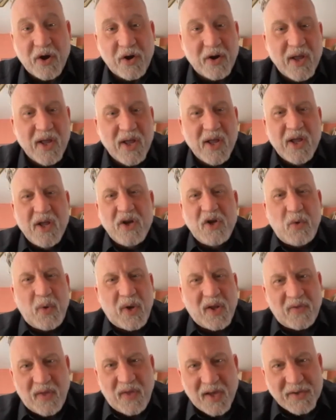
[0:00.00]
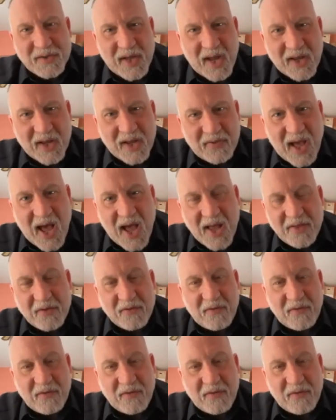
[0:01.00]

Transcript: or doing things like that.